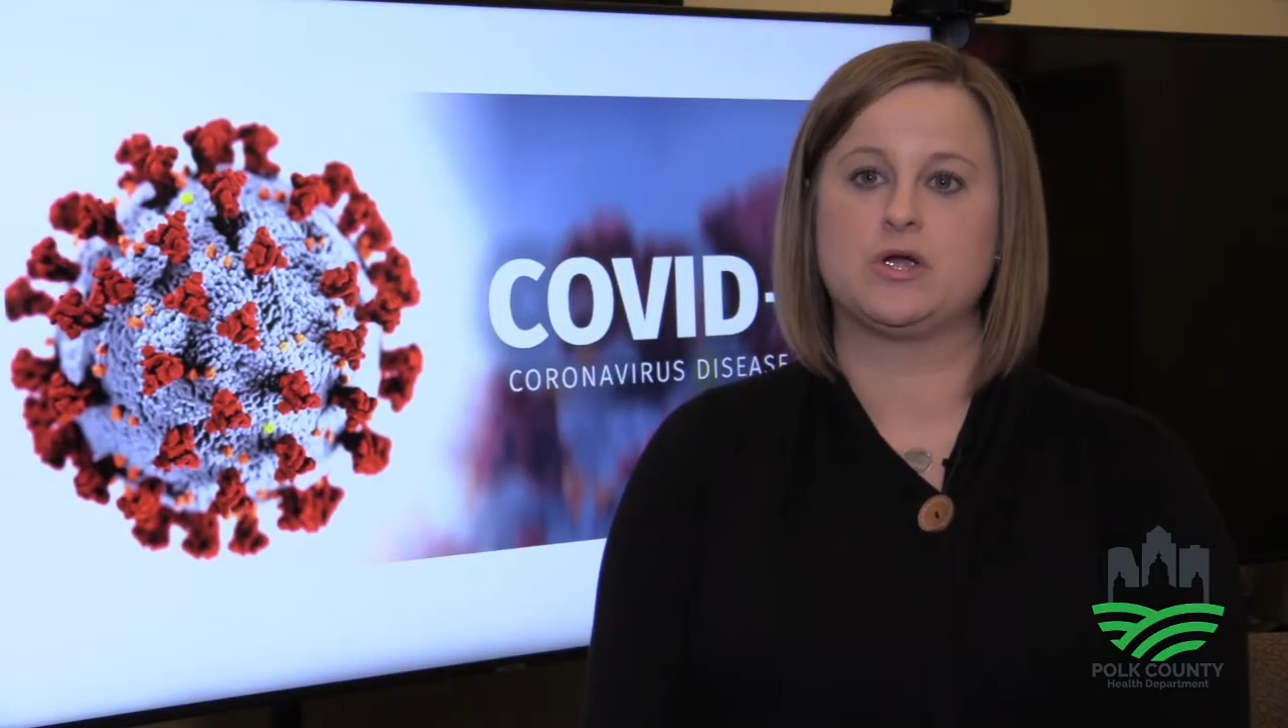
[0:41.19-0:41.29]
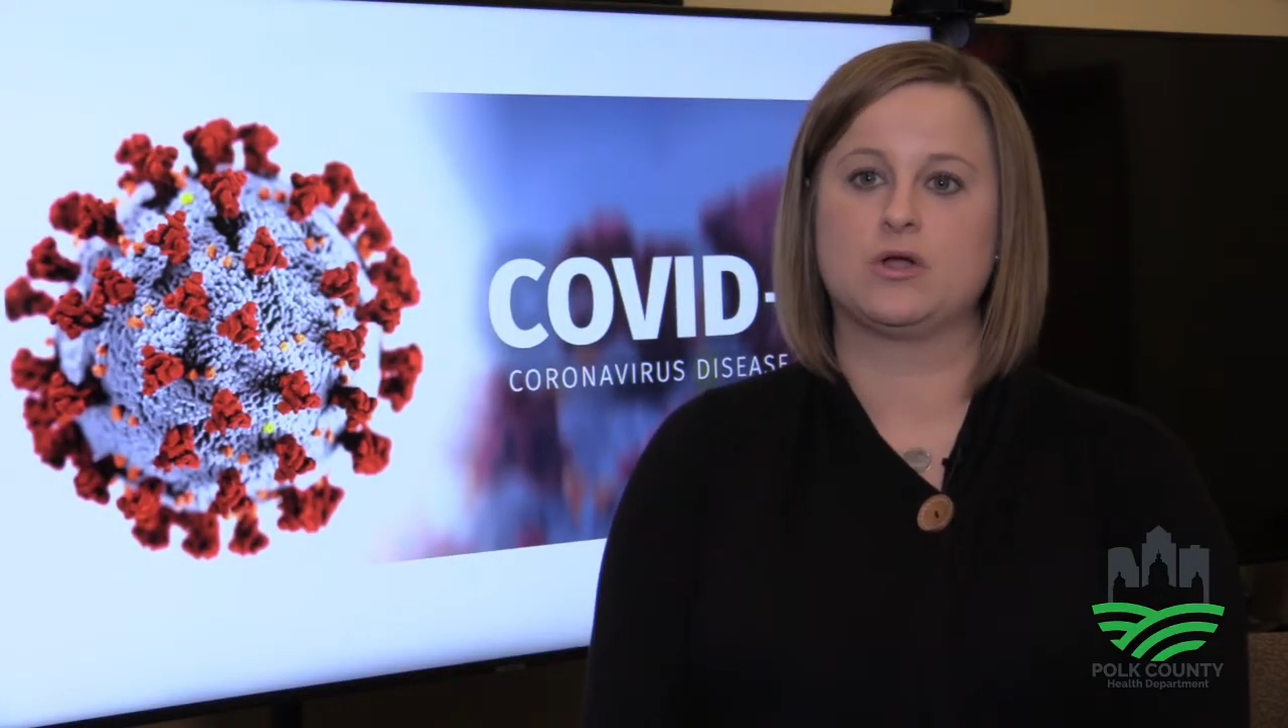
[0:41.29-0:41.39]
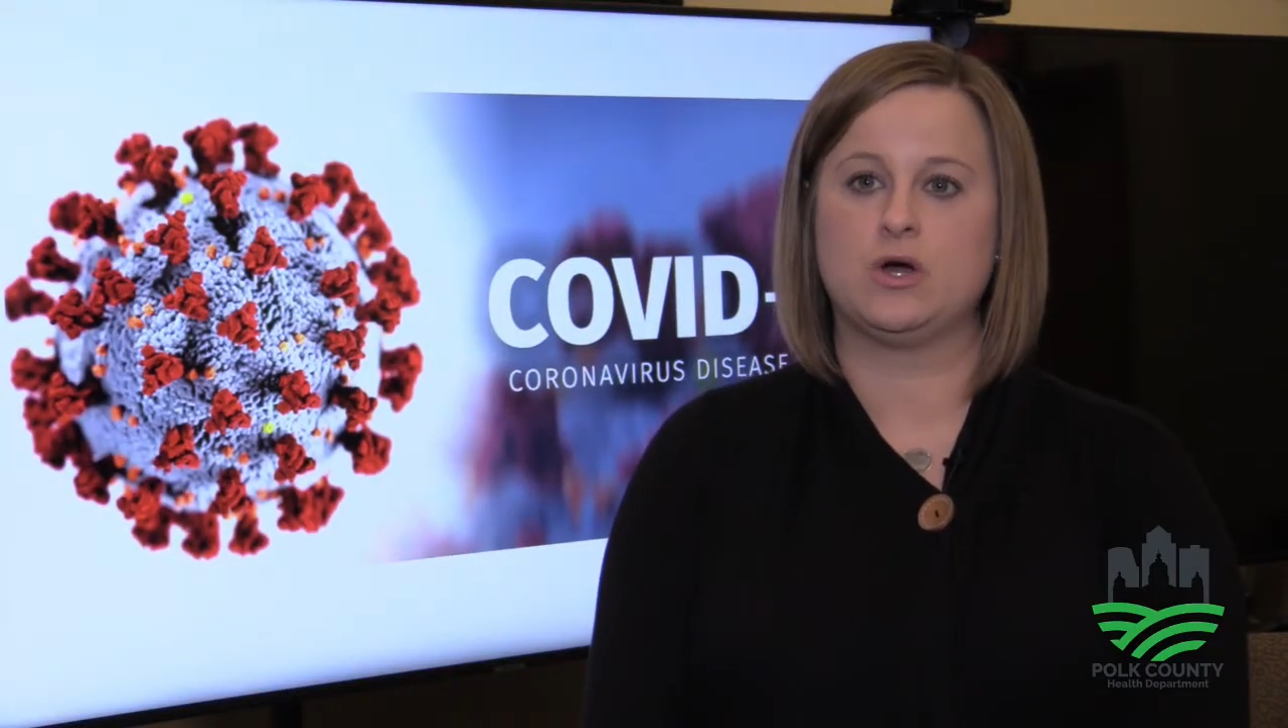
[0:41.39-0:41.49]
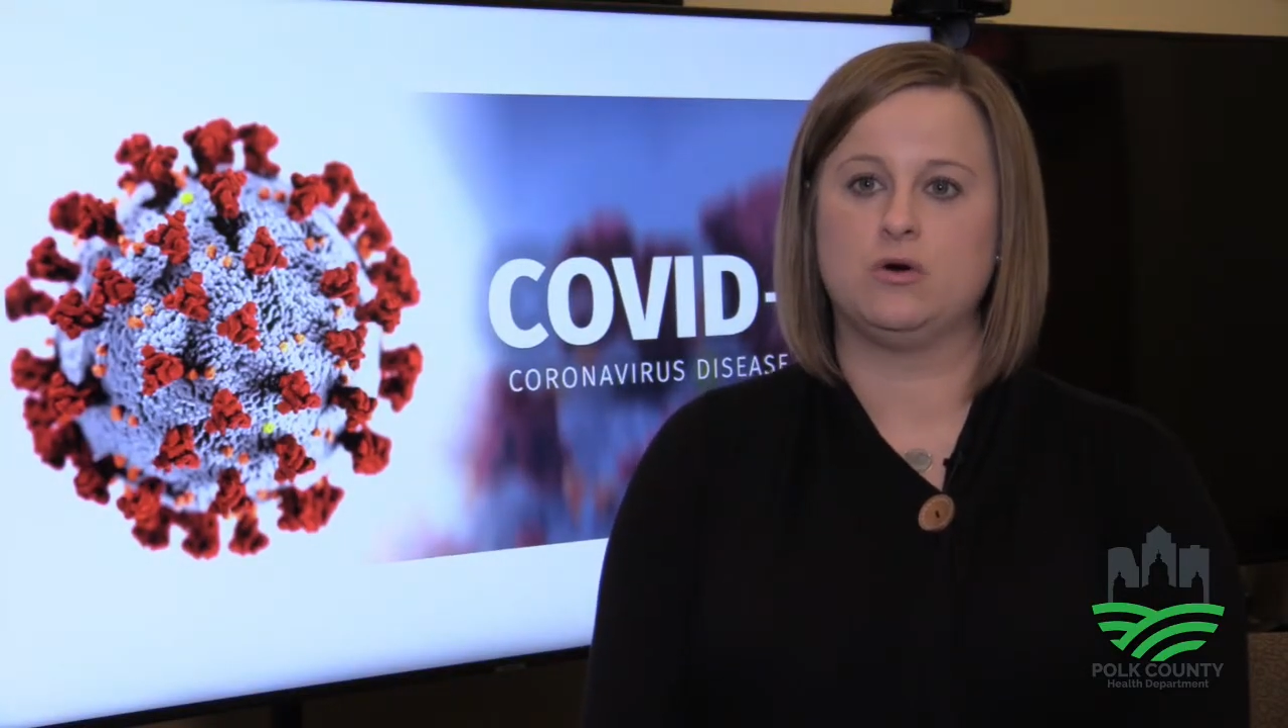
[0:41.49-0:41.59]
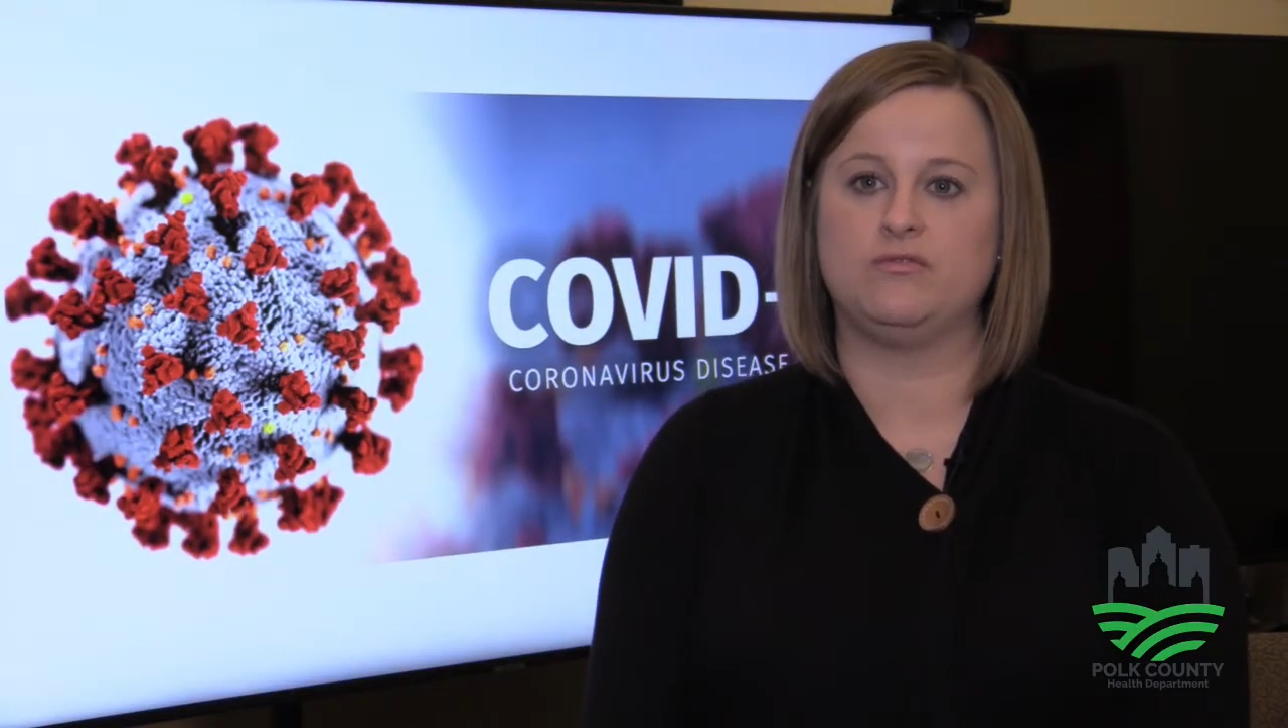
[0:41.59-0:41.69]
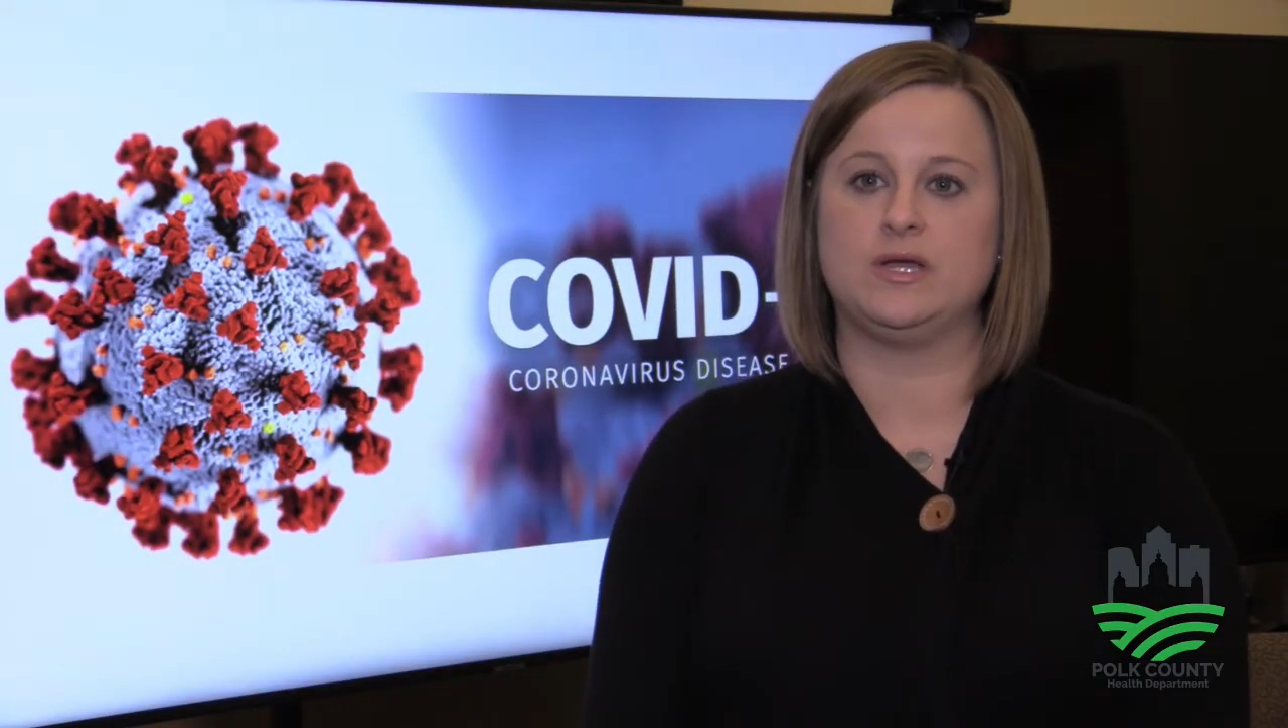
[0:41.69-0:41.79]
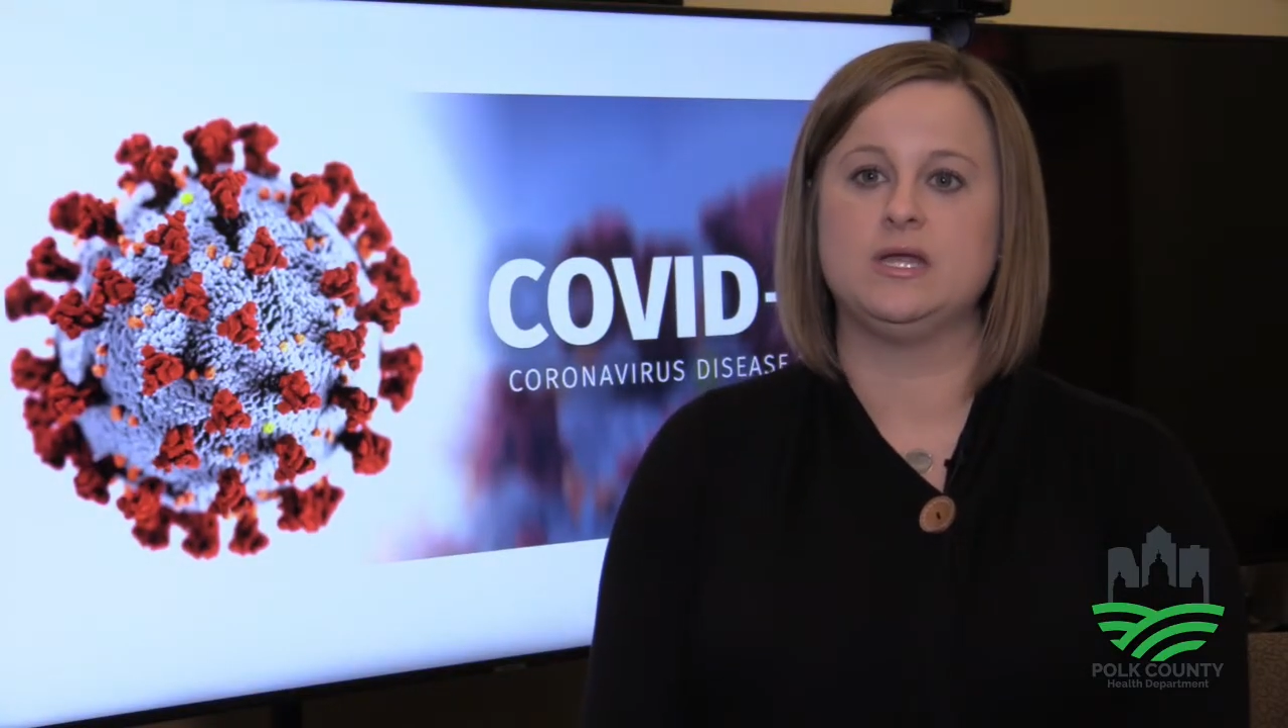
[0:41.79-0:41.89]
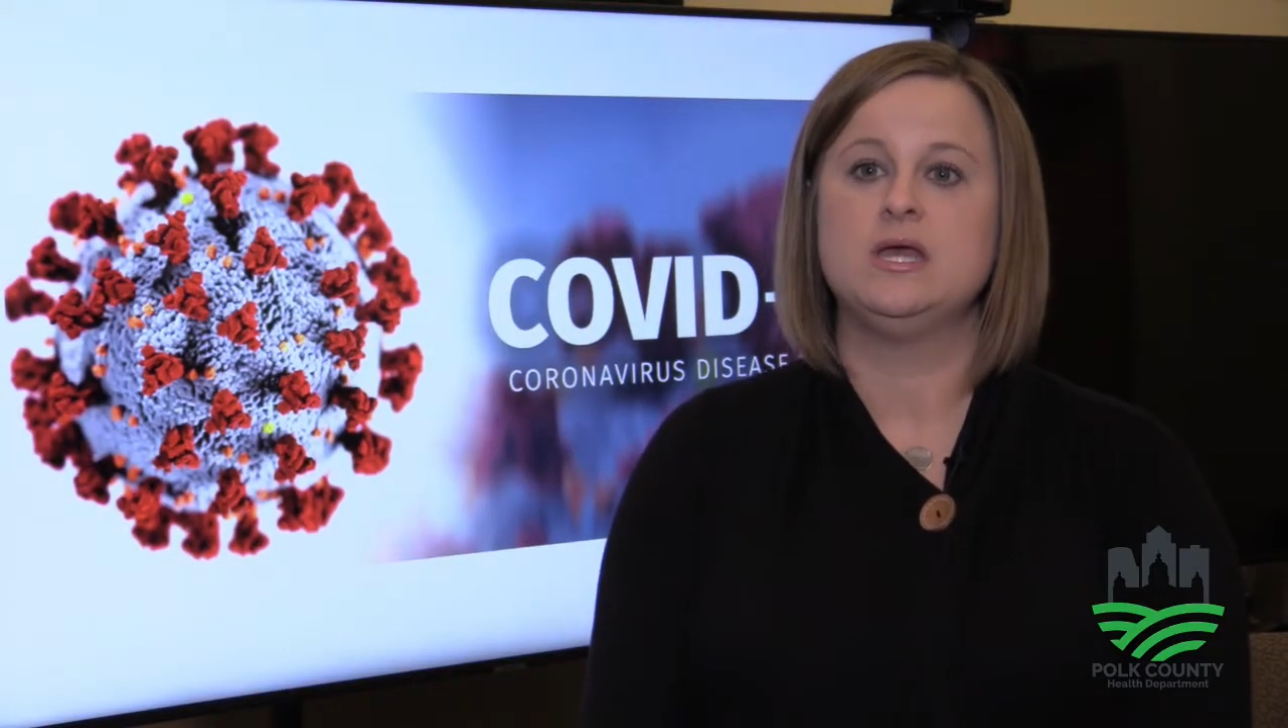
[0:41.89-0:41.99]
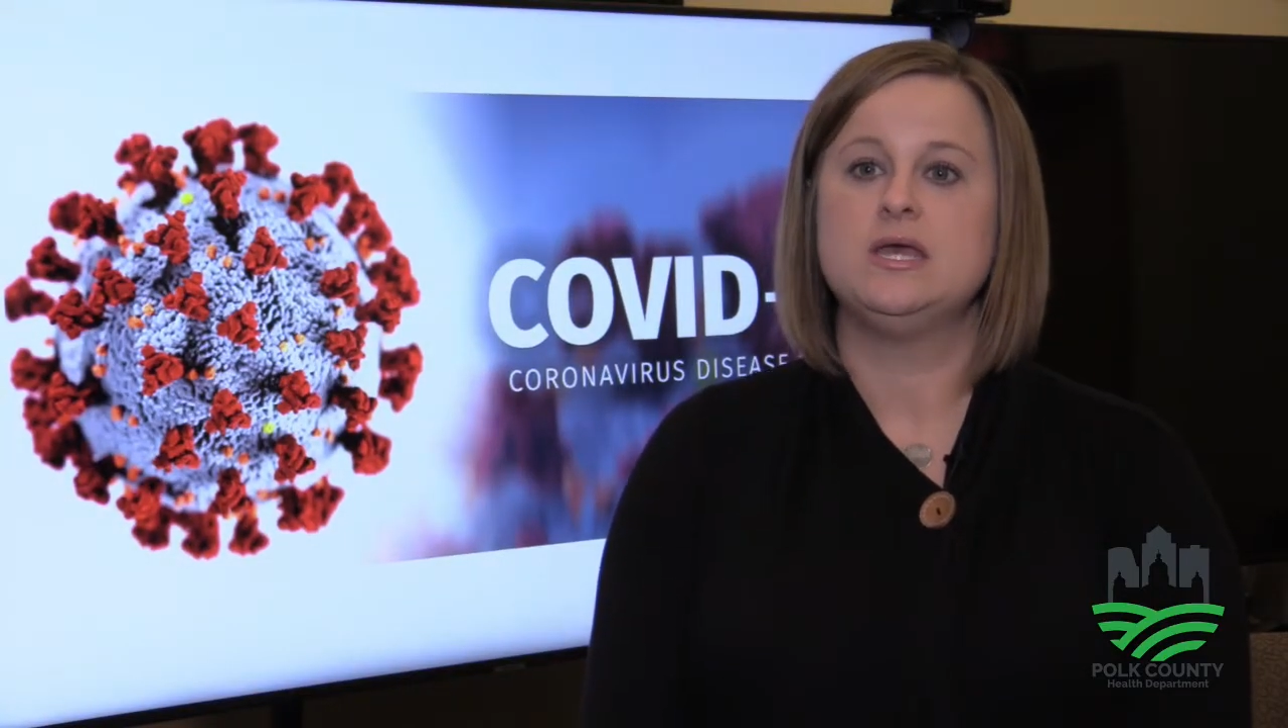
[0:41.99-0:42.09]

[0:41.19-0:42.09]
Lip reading: or COVID,